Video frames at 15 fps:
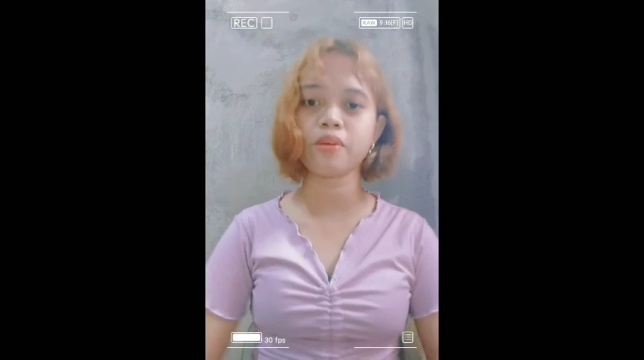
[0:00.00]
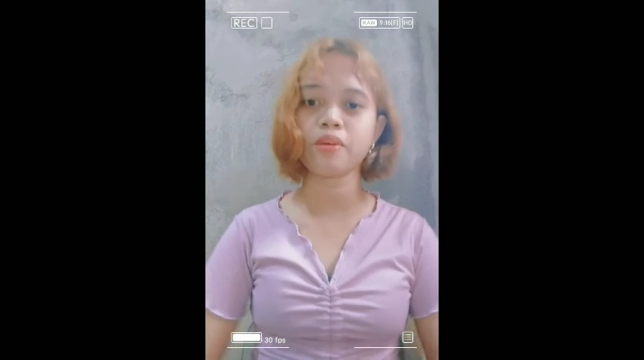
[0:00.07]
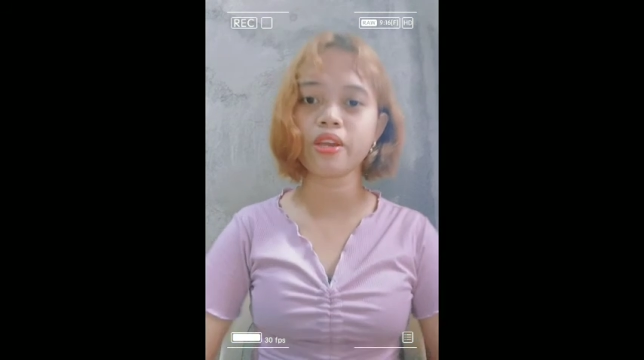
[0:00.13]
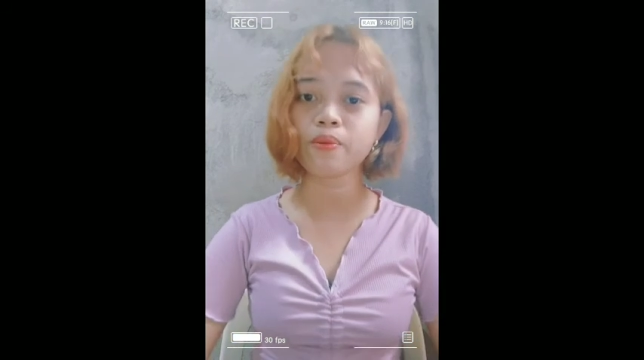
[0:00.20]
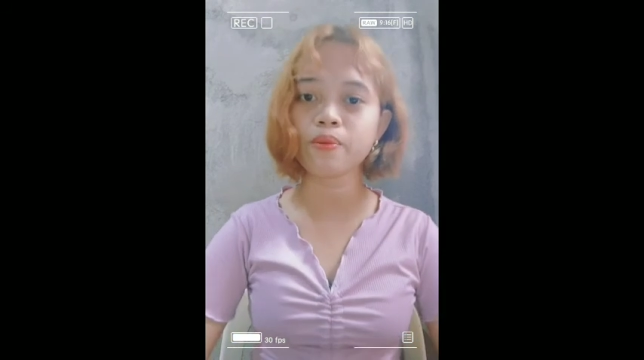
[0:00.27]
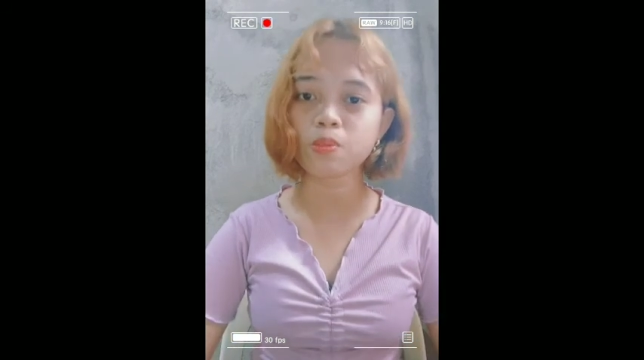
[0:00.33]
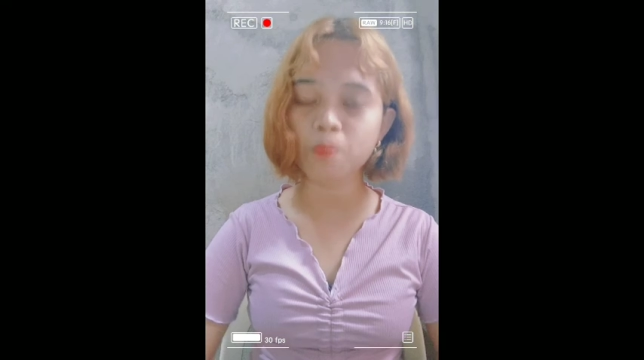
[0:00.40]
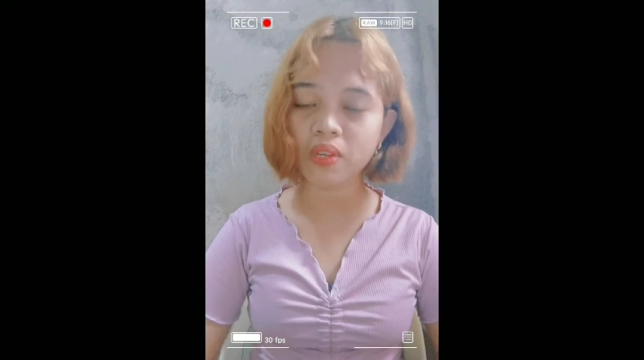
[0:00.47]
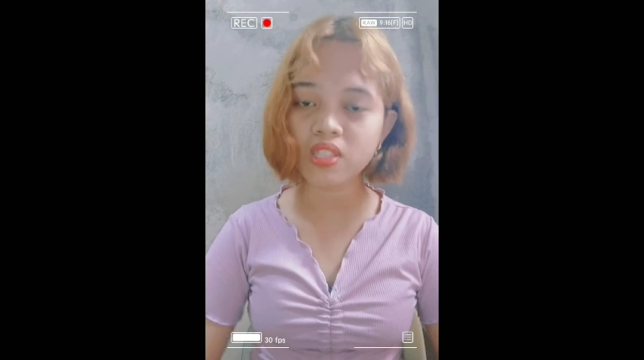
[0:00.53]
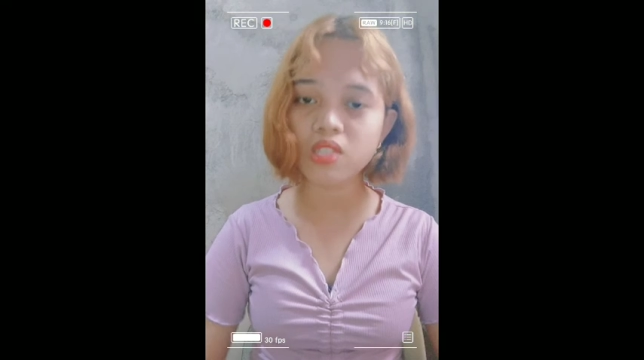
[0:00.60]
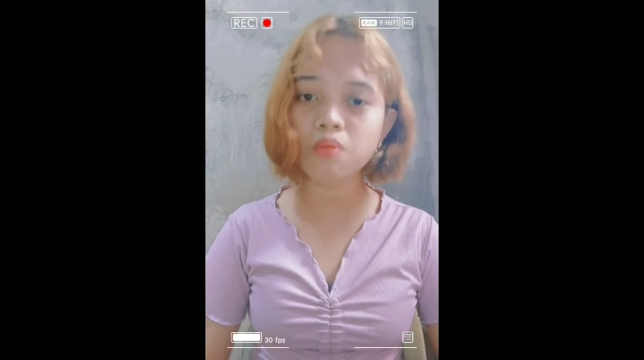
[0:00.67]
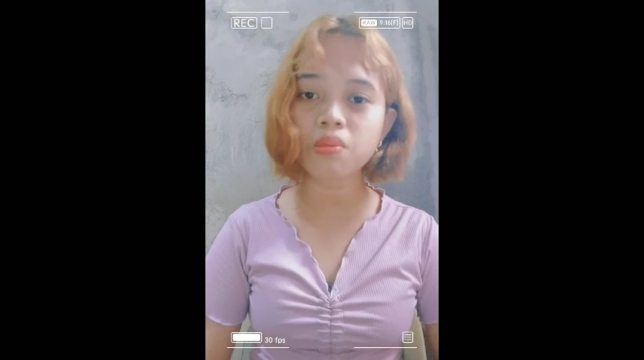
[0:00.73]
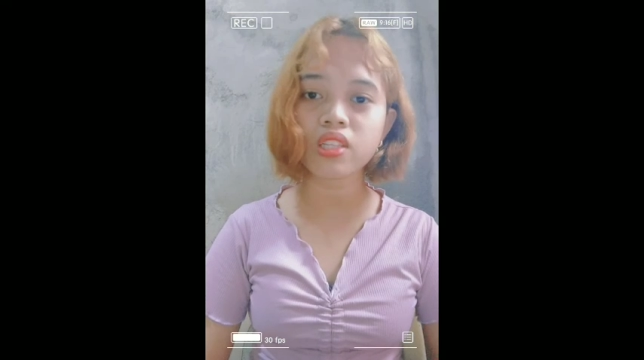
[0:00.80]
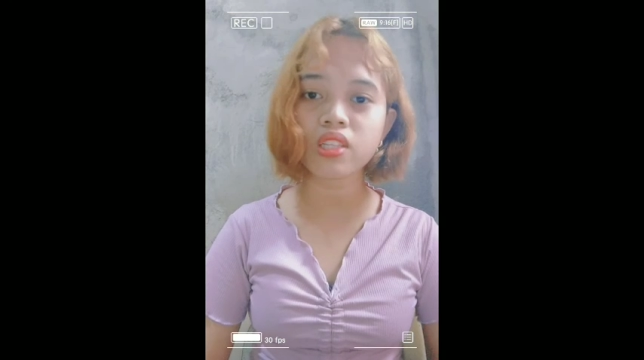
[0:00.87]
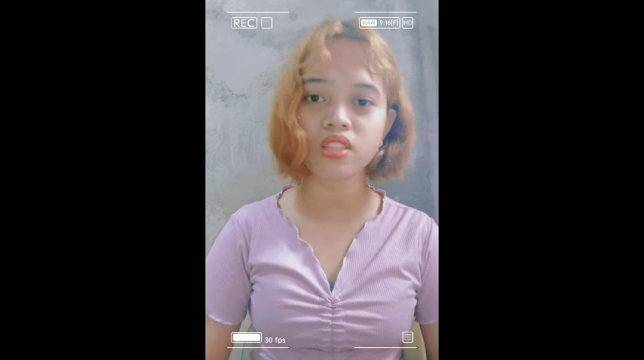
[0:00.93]
be
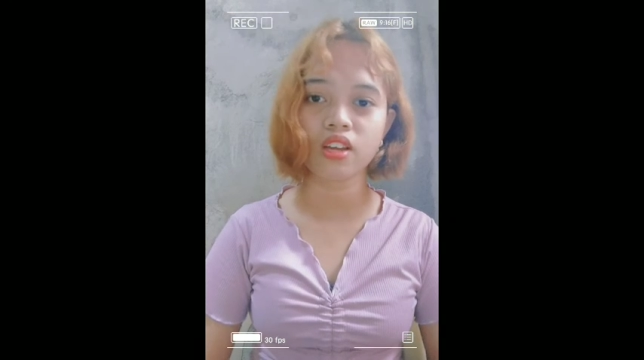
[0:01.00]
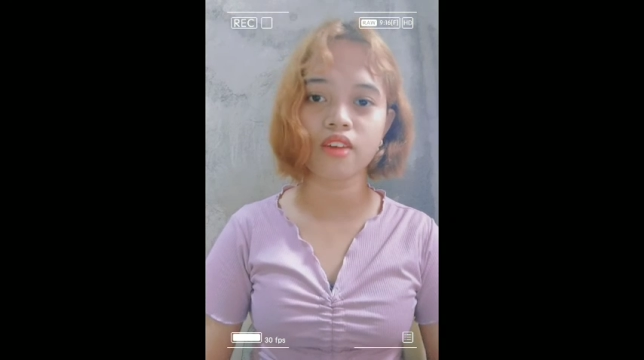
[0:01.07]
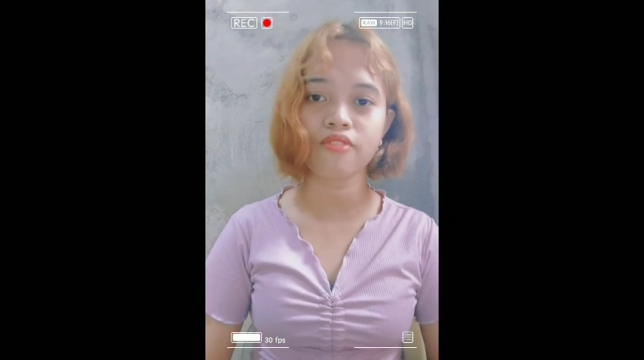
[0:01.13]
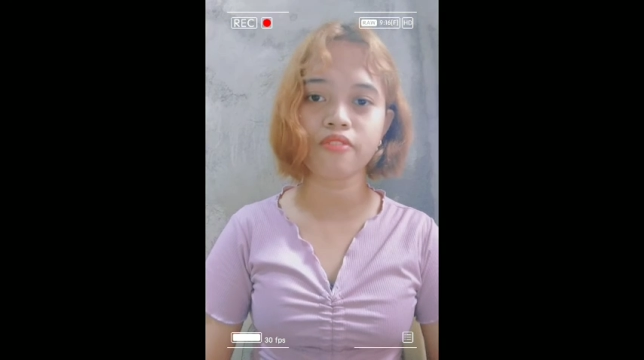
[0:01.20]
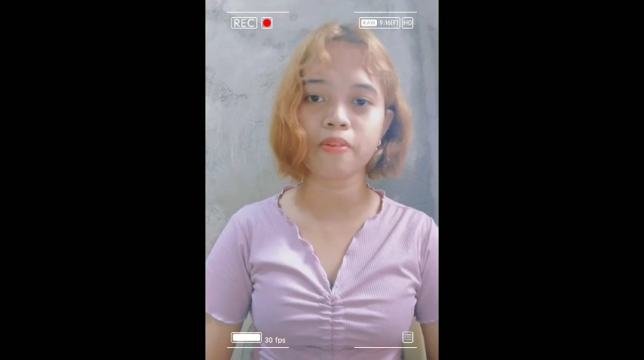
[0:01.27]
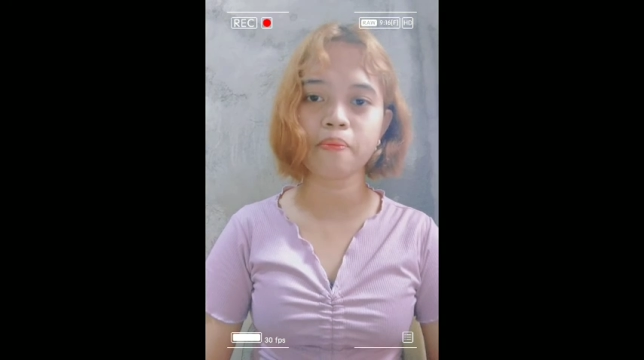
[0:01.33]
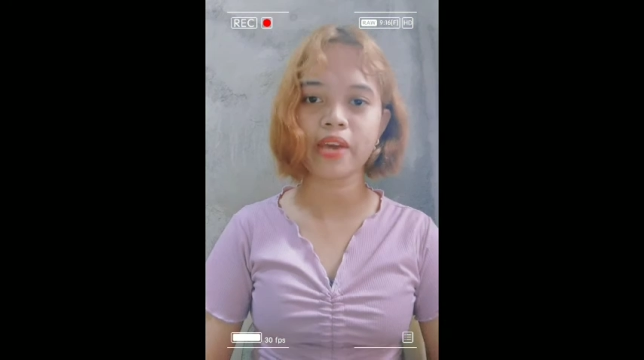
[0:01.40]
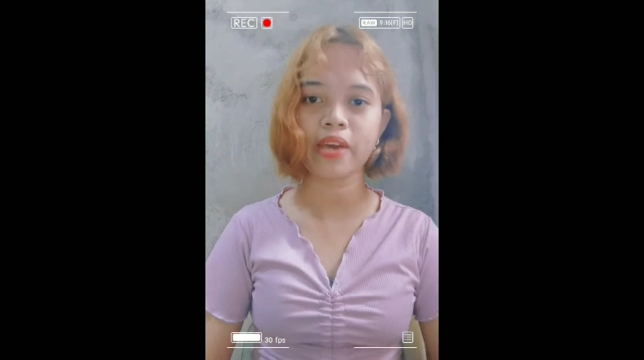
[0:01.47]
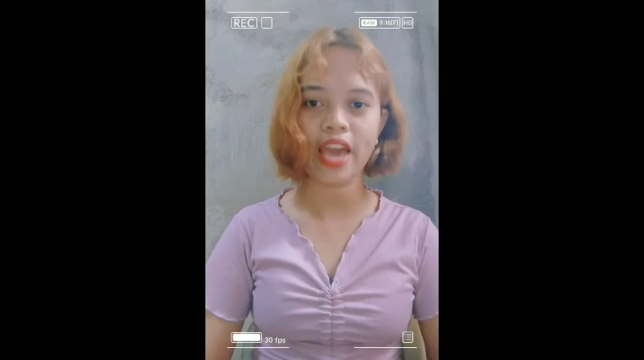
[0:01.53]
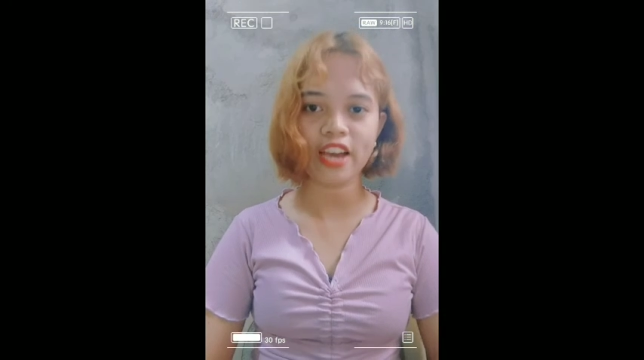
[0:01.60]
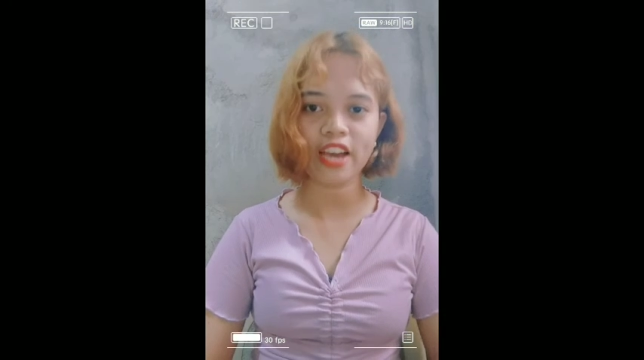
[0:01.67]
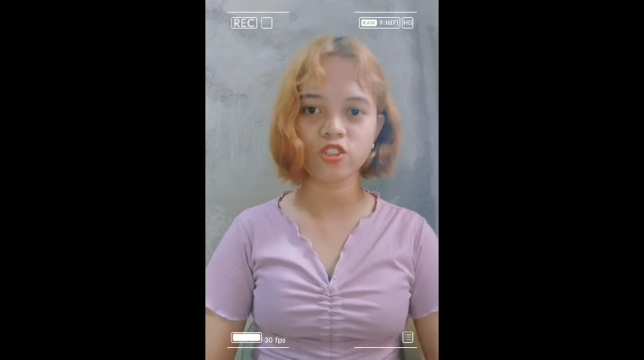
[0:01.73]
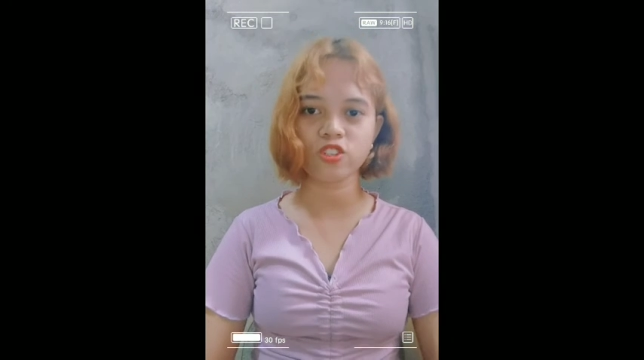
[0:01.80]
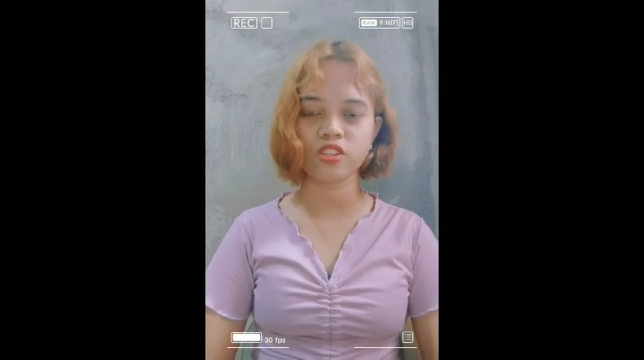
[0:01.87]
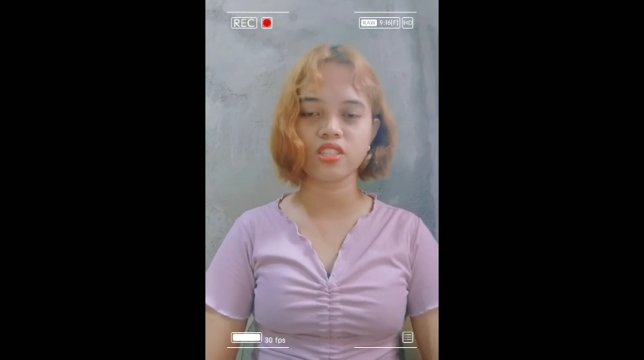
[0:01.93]
responsible enough of my
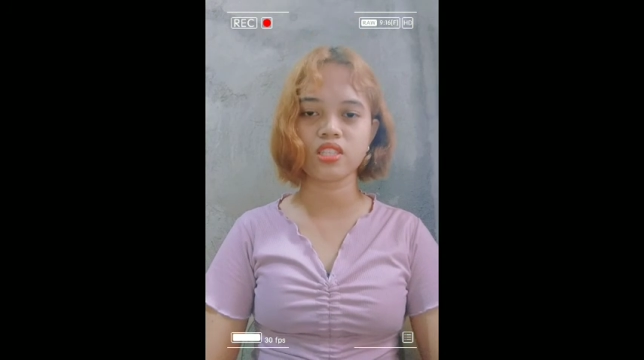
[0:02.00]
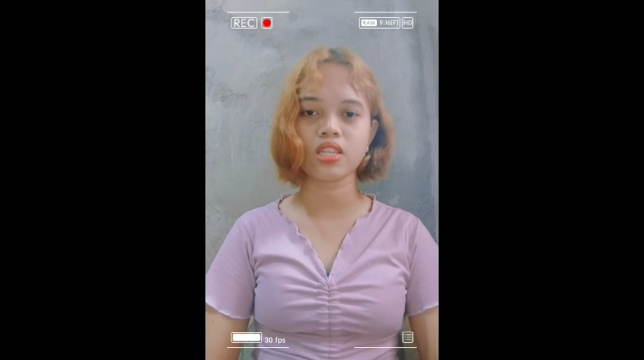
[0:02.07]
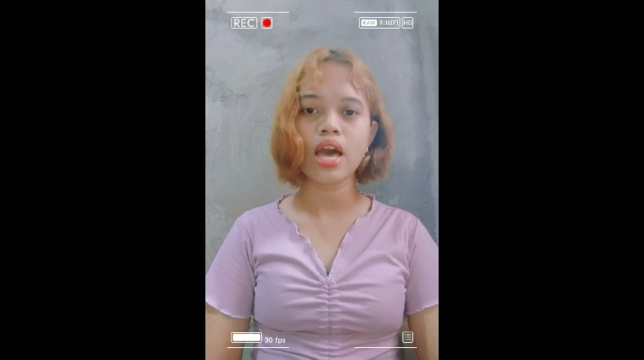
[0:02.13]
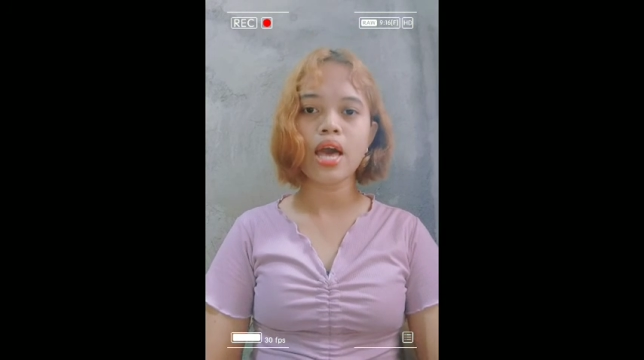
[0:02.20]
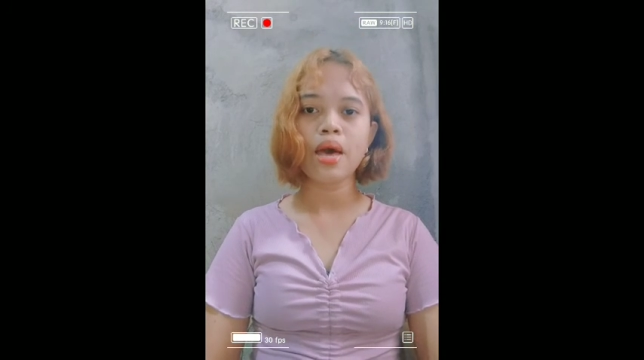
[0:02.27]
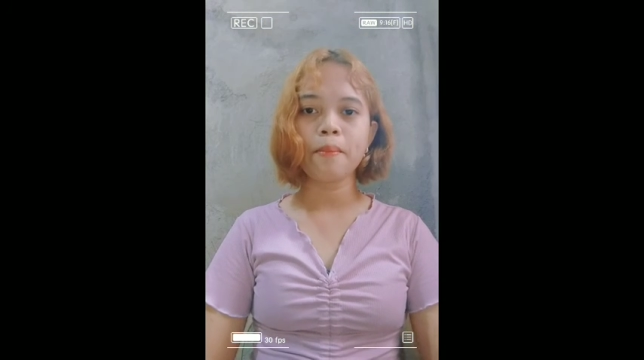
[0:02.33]
actions,